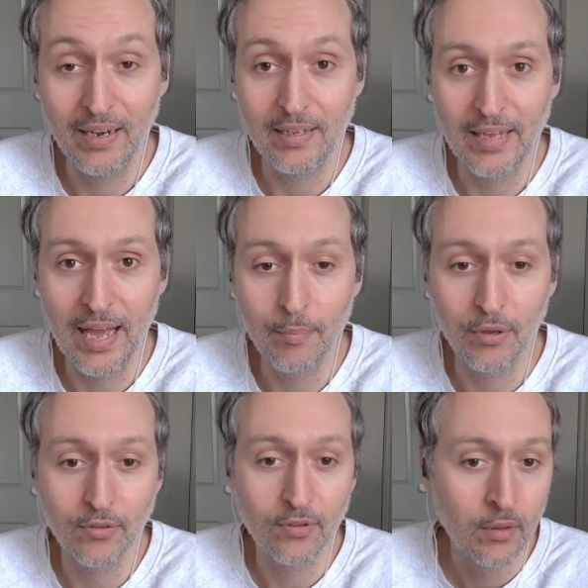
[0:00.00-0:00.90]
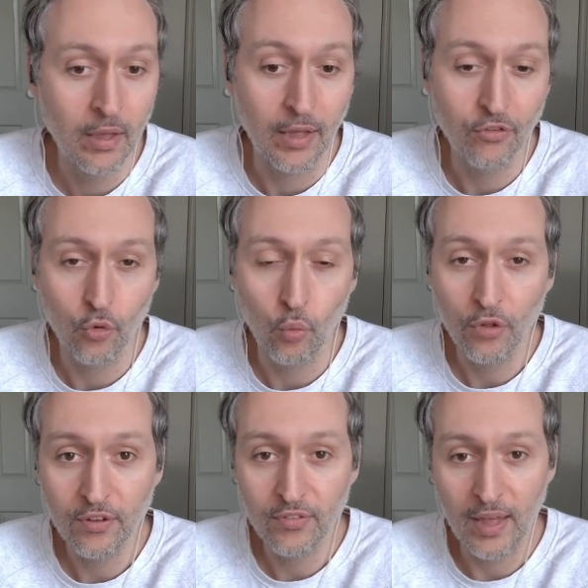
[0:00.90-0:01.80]
a gambit. And so what
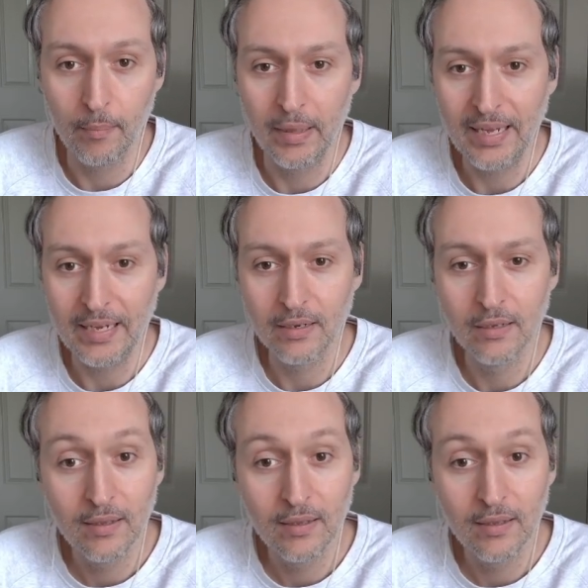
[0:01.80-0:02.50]
does that mean?